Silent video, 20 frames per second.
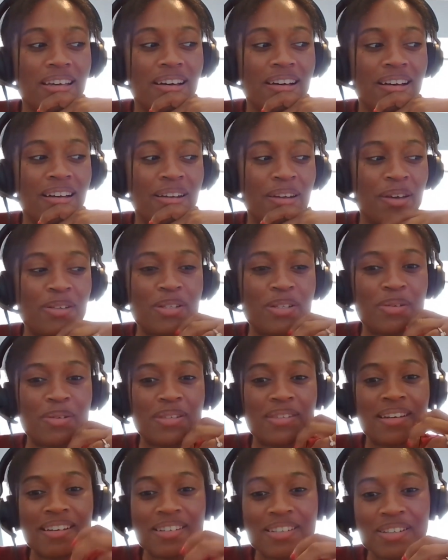I know she was
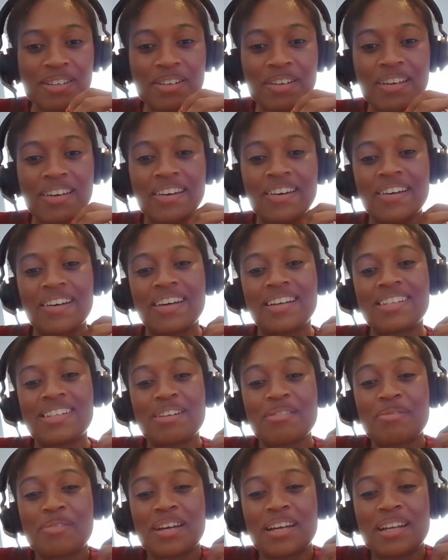such a good cook, and I
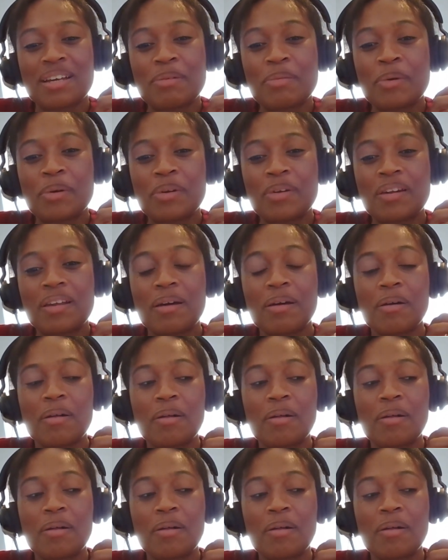really want